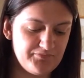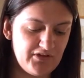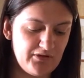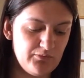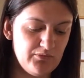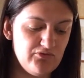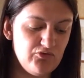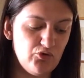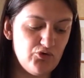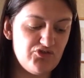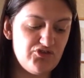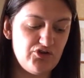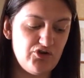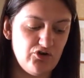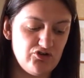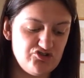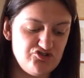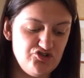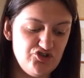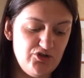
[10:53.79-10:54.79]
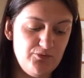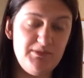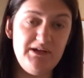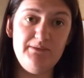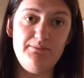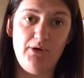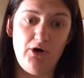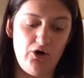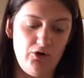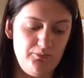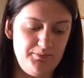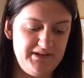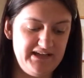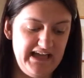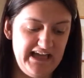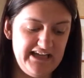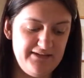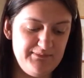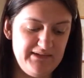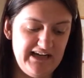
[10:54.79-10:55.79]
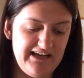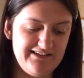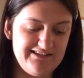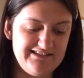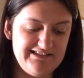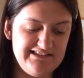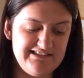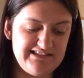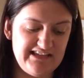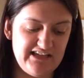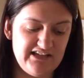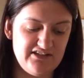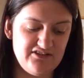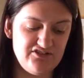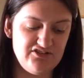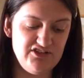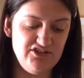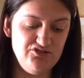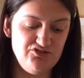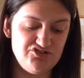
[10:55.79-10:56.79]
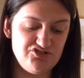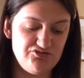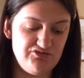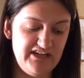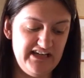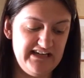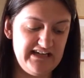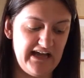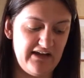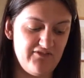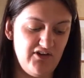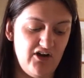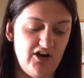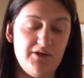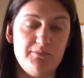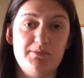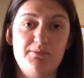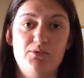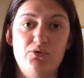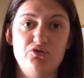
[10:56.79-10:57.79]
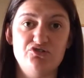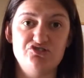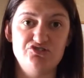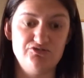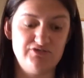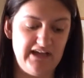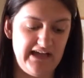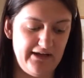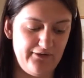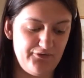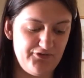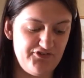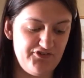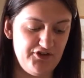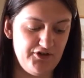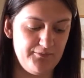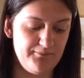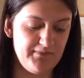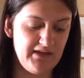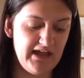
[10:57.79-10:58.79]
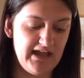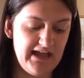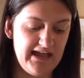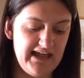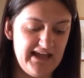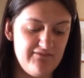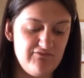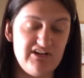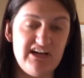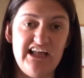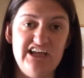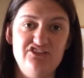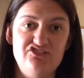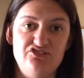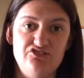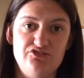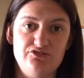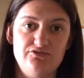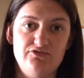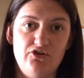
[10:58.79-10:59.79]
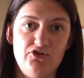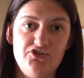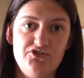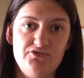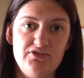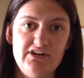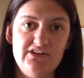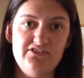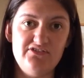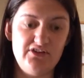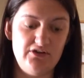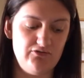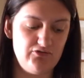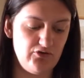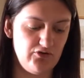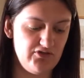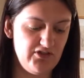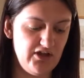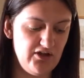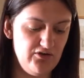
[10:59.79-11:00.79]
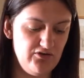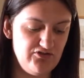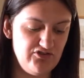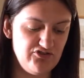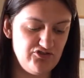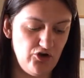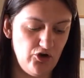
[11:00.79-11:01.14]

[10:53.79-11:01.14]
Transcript: We've also got sugar beet pulp, cane molasses and lucerne have high proportion of calcium in relation to phosphorus, so you've got those as